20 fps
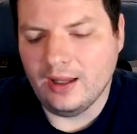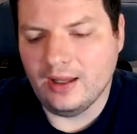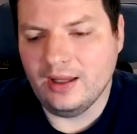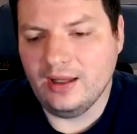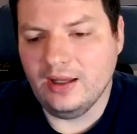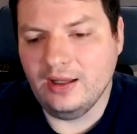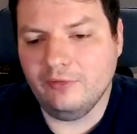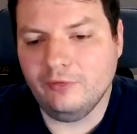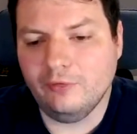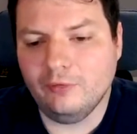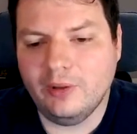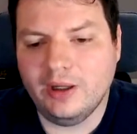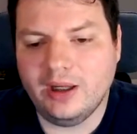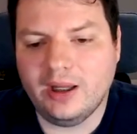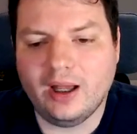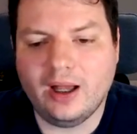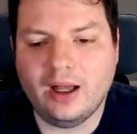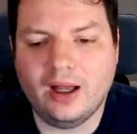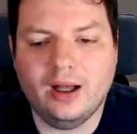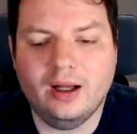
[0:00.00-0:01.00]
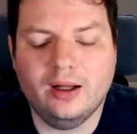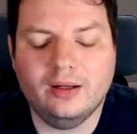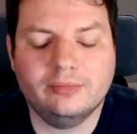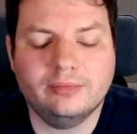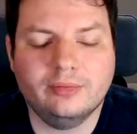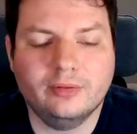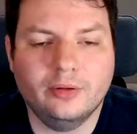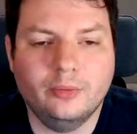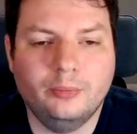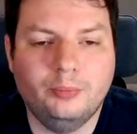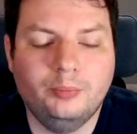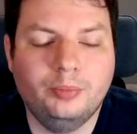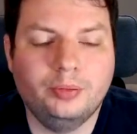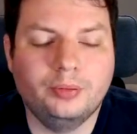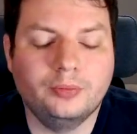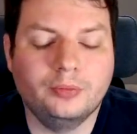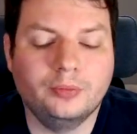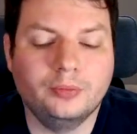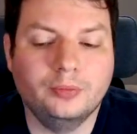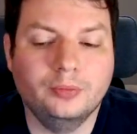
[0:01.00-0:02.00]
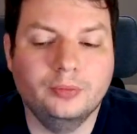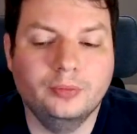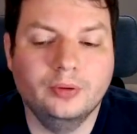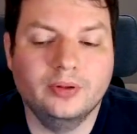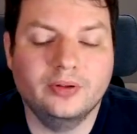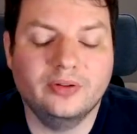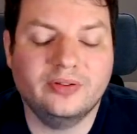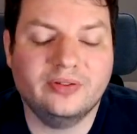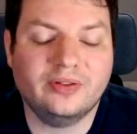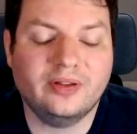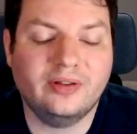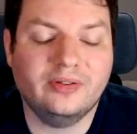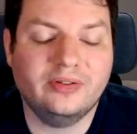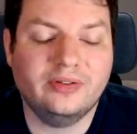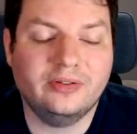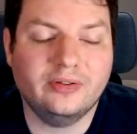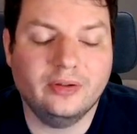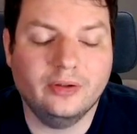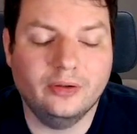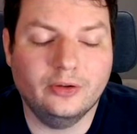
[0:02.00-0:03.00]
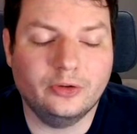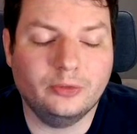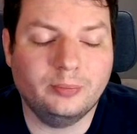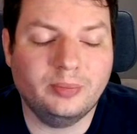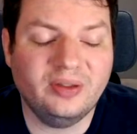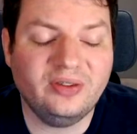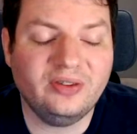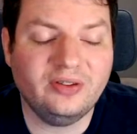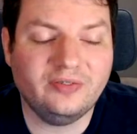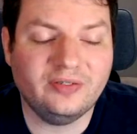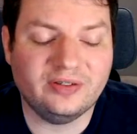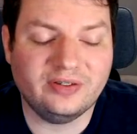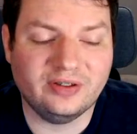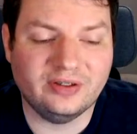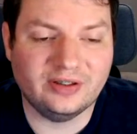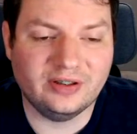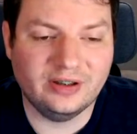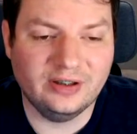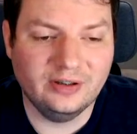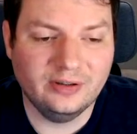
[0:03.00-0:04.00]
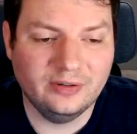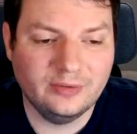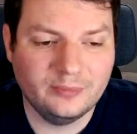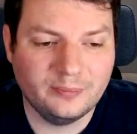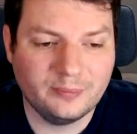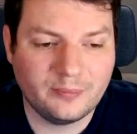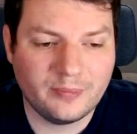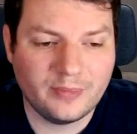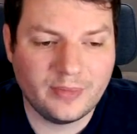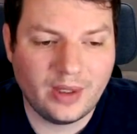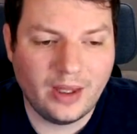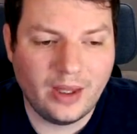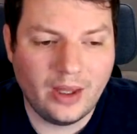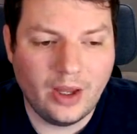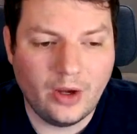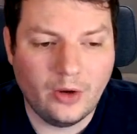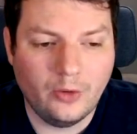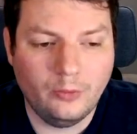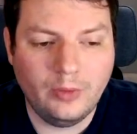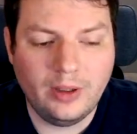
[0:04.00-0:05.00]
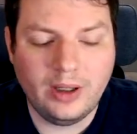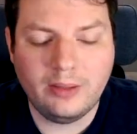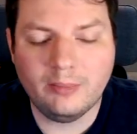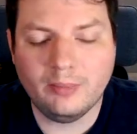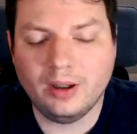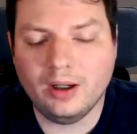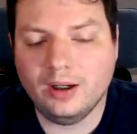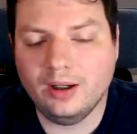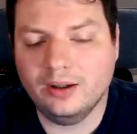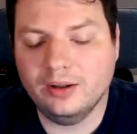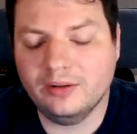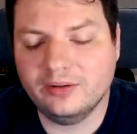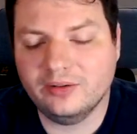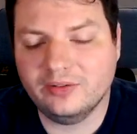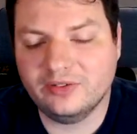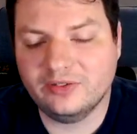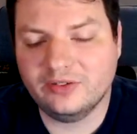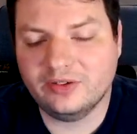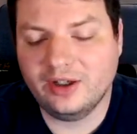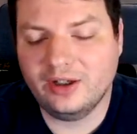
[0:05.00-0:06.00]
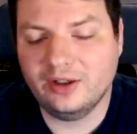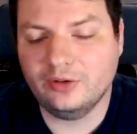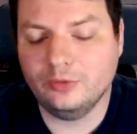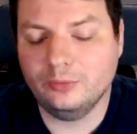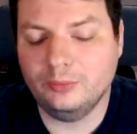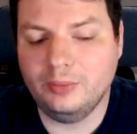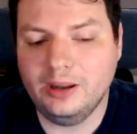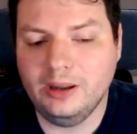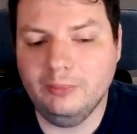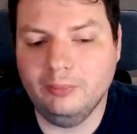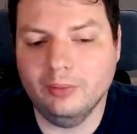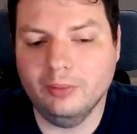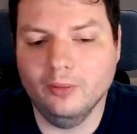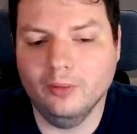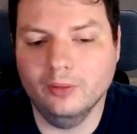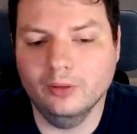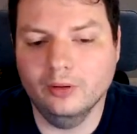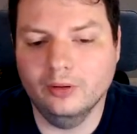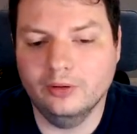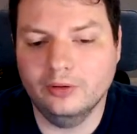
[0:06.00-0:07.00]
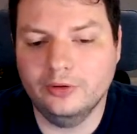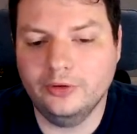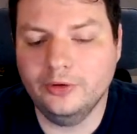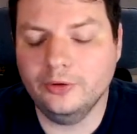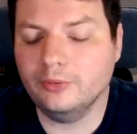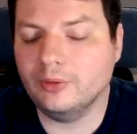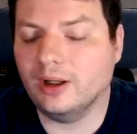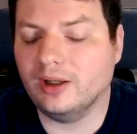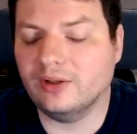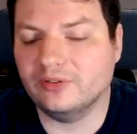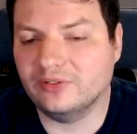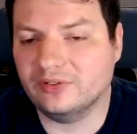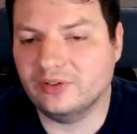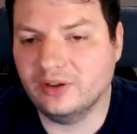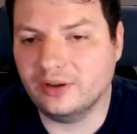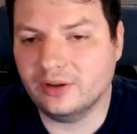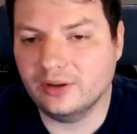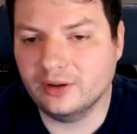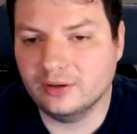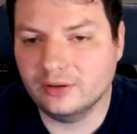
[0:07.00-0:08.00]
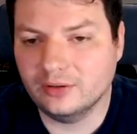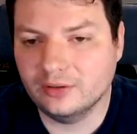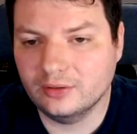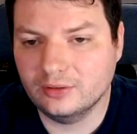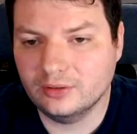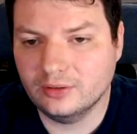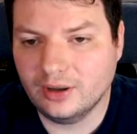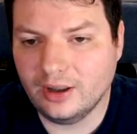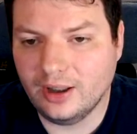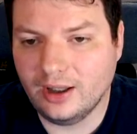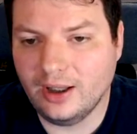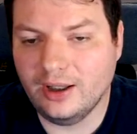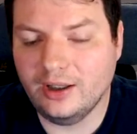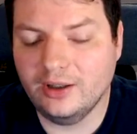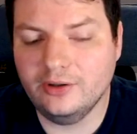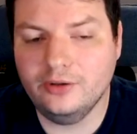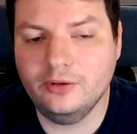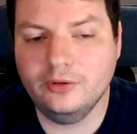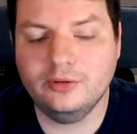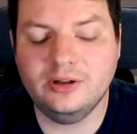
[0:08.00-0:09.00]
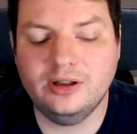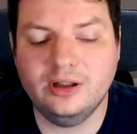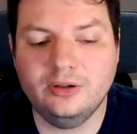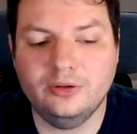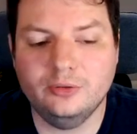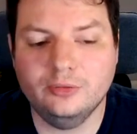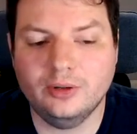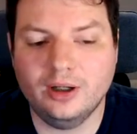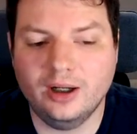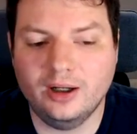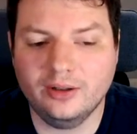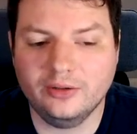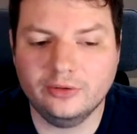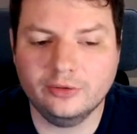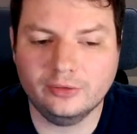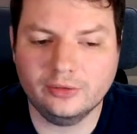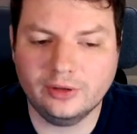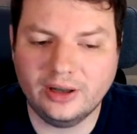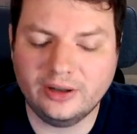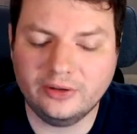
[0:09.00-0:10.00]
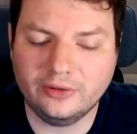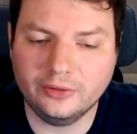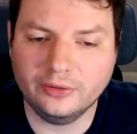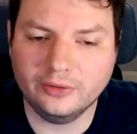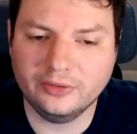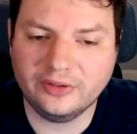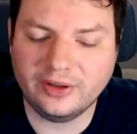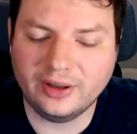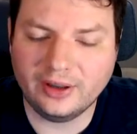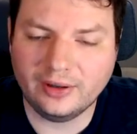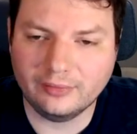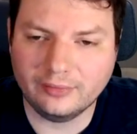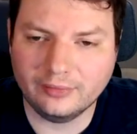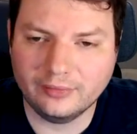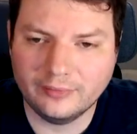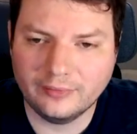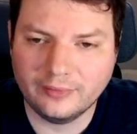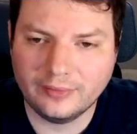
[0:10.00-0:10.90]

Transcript: if we have a poor specificity, we might say to people, you are sick and you need to isolate yourself,